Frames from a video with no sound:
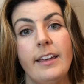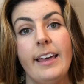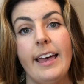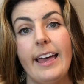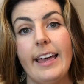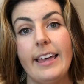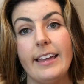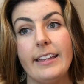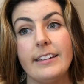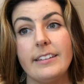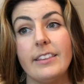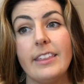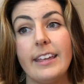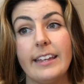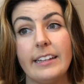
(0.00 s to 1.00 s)
and
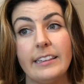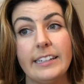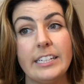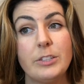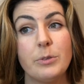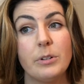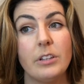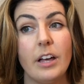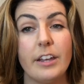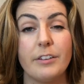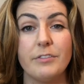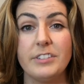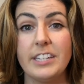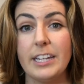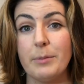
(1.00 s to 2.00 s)
they can lead to a lot of
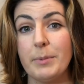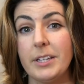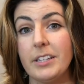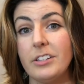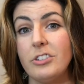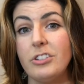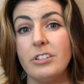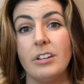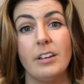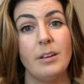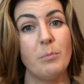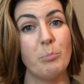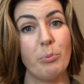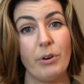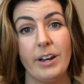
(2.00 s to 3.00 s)
damage,
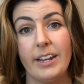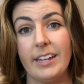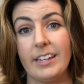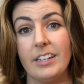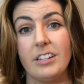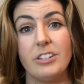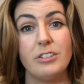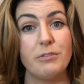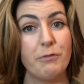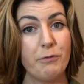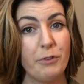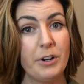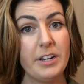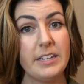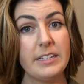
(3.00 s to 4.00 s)
breakage,
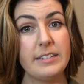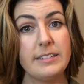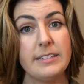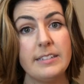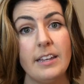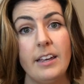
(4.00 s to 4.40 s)
frizz.